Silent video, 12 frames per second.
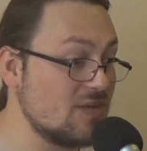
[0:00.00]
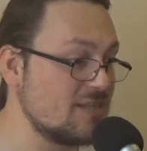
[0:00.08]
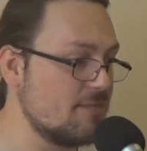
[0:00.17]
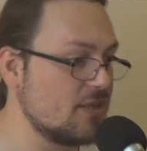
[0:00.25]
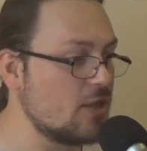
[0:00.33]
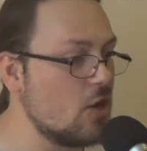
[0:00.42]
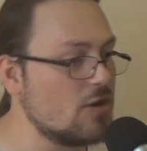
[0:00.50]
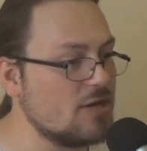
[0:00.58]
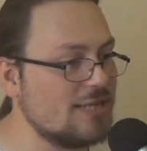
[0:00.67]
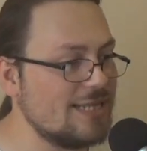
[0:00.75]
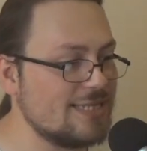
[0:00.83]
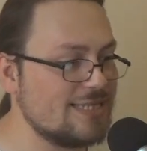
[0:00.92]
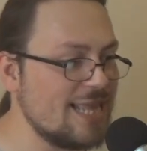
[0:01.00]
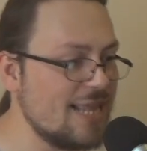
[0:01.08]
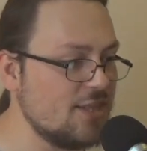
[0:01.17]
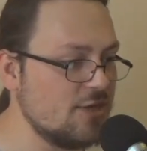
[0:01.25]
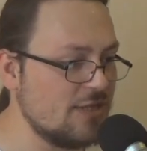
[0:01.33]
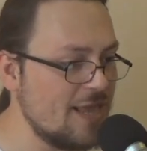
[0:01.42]
was a bit longer than
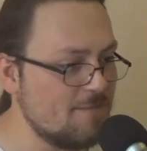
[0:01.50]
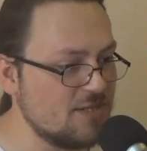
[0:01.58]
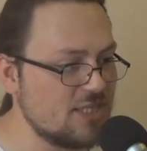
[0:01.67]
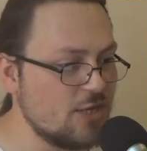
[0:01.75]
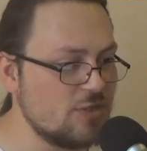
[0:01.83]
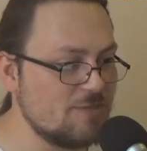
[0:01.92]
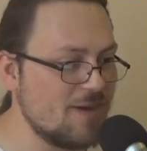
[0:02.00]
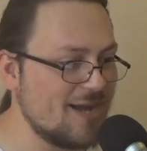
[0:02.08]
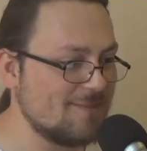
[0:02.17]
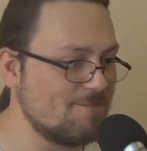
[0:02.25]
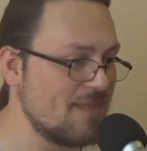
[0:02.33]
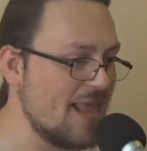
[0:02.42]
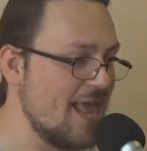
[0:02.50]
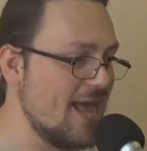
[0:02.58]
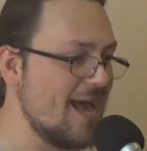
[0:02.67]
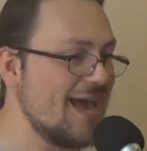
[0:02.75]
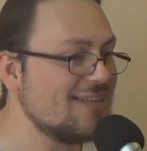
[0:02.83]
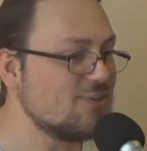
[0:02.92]
standard episodes, but
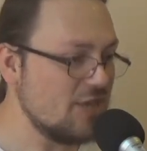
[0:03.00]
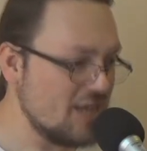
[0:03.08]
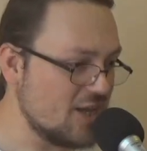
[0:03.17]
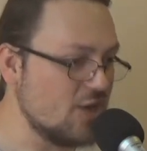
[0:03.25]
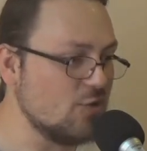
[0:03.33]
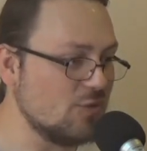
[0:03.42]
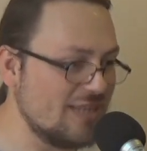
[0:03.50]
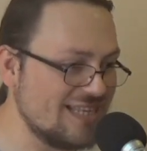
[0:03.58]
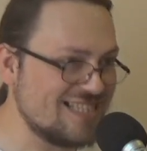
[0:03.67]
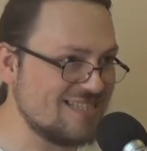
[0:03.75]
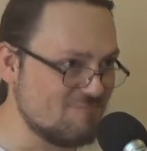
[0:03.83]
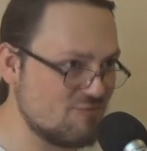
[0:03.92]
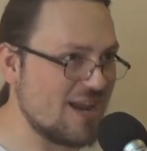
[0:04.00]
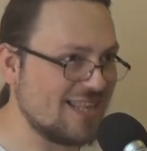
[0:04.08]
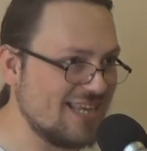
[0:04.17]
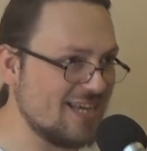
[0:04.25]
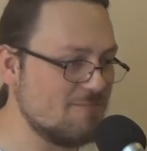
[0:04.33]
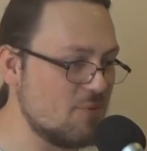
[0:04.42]
I had to include this
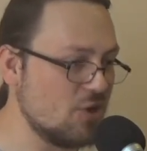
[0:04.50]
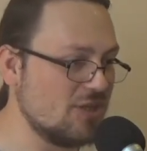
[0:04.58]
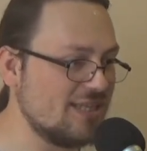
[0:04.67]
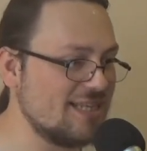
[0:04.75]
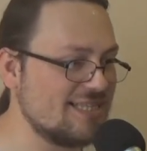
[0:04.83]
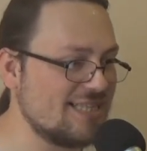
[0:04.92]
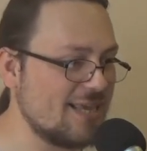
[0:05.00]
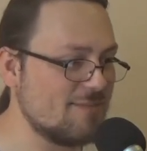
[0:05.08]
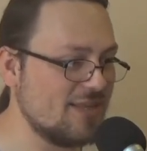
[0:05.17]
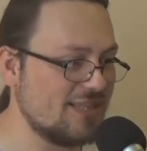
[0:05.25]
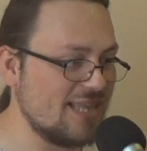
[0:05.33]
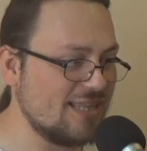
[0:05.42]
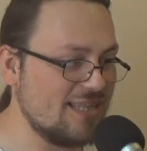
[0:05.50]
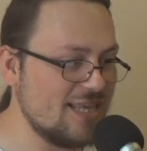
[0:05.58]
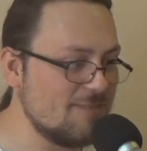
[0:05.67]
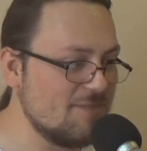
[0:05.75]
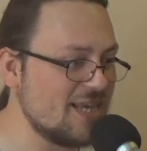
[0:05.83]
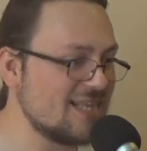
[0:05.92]
practical politics segment at the
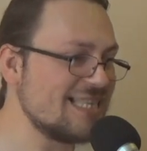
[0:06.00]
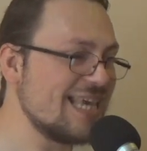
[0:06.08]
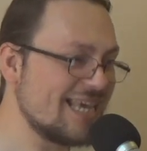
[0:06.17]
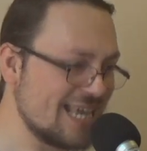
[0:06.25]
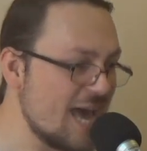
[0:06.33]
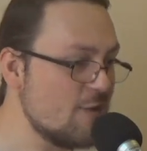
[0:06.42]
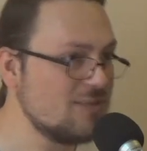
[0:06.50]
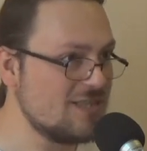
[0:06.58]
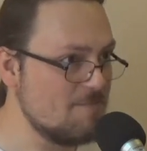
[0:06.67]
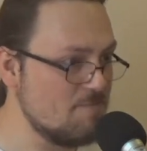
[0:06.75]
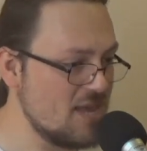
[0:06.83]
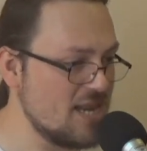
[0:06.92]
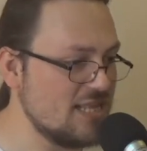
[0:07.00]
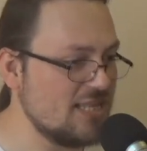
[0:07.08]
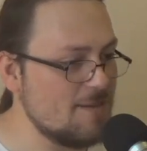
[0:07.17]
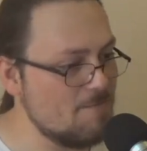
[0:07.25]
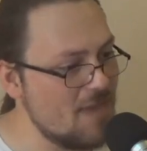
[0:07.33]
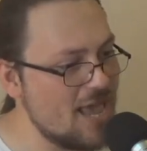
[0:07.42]
end because
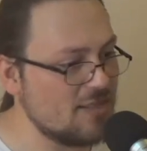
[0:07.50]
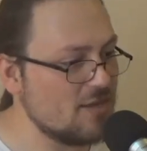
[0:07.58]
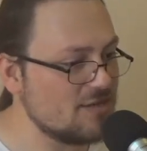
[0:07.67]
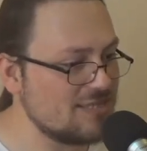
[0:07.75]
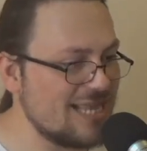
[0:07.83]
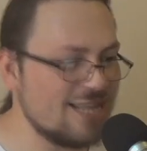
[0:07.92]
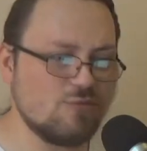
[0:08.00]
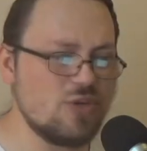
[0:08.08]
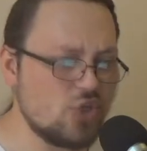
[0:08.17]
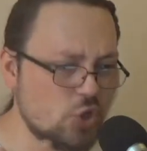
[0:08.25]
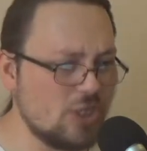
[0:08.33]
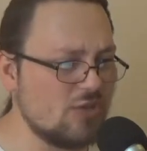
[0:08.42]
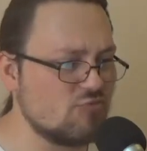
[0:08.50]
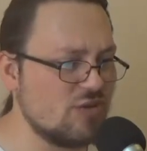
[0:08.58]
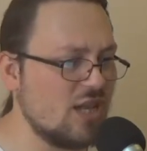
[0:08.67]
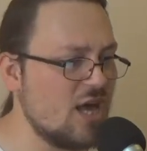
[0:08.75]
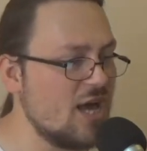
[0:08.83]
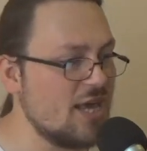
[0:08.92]
accountability matters, and we shouldn't
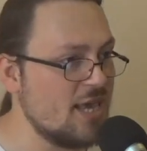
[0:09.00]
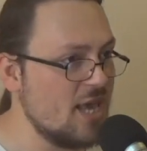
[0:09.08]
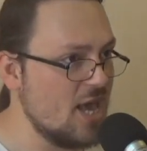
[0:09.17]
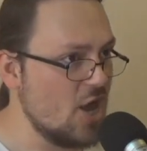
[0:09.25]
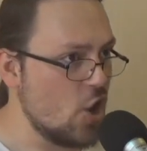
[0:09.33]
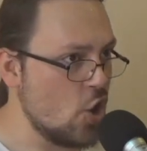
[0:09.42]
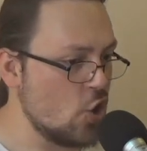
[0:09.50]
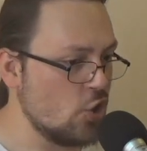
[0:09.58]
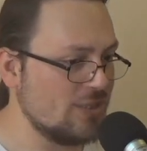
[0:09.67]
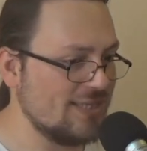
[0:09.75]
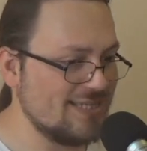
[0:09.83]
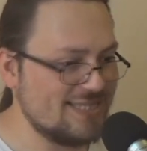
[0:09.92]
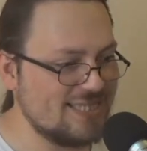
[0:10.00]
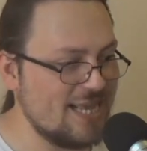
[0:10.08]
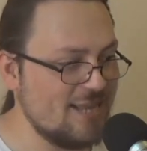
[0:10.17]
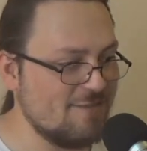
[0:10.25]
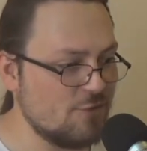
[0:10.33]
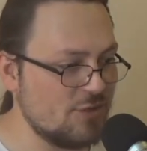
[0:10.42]
rely on the
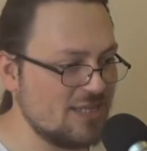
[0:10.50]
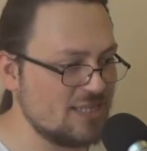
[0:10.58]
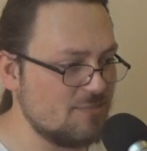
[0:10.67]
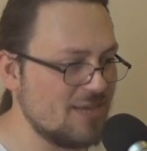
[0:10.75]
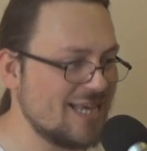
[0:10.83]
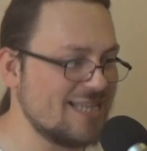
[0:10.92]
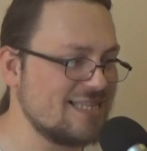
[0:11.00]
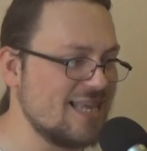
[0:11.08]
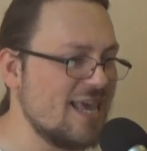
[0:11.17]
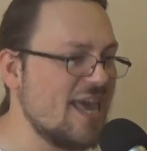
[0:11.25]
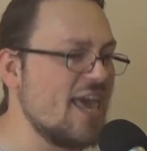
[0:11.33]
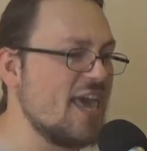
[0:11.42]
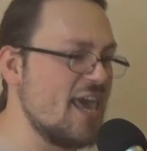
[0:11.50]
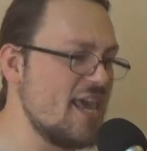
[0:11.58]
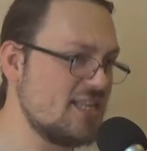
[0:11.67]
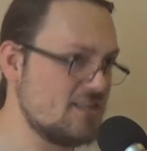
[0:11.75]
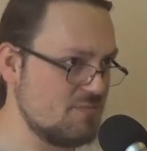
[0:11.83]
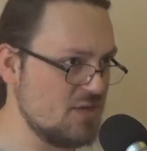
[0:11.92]
state for this because
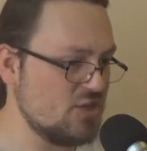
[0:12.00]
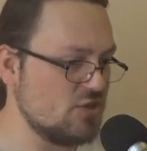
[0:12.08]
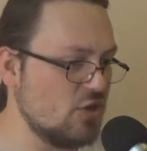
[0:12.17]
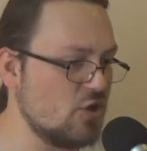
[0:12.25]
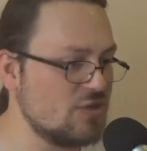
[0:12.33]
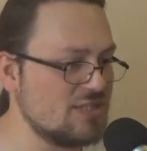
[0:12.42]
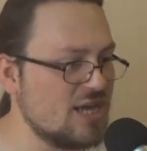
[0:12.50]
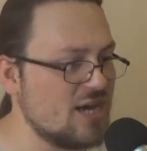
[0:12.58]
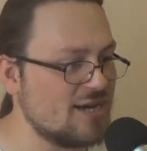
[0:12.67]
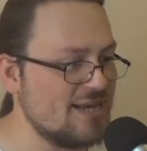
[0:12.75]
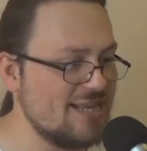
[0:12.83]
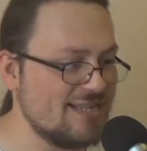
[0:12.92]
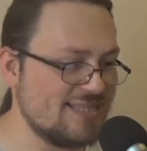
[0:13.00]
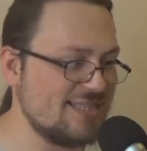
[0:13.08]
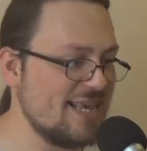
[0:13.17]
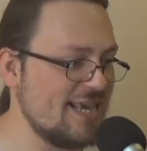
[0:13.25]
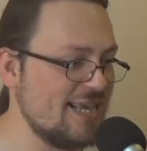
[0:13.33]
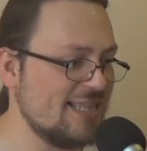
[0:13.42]
hate speech laws are
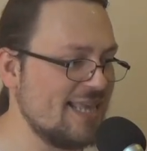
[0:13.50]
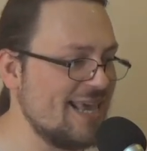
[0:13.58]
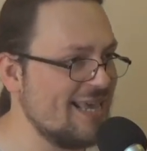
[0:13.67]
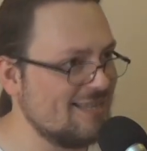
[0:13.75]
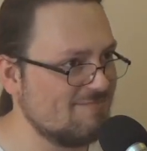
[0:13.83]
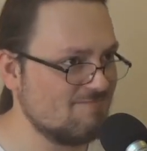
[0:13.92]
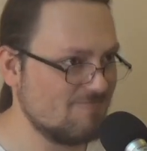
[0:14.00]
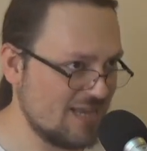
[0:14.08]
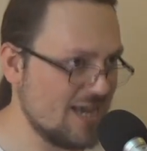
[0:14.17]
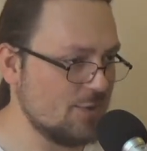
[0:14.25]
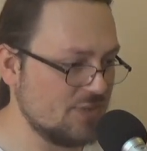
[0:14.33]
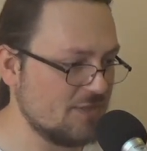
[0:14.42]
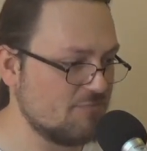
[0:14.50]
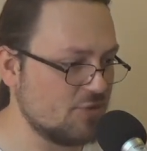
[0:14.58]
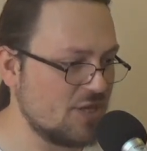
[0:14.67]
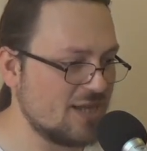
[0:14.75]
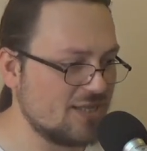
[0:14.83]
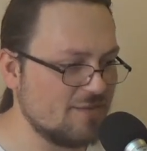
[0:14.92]
insane and
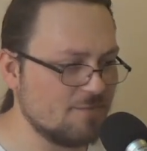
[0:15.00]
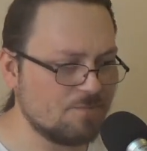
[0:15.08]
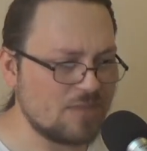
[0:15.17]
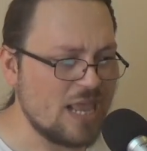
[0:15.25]
counterproductive.